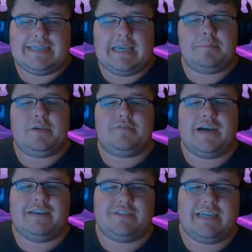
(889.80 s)
The
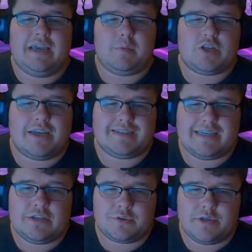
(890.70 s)
MP5's damage has
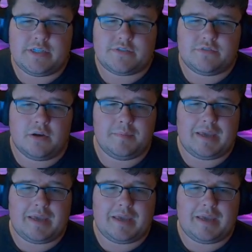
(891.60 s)
increased from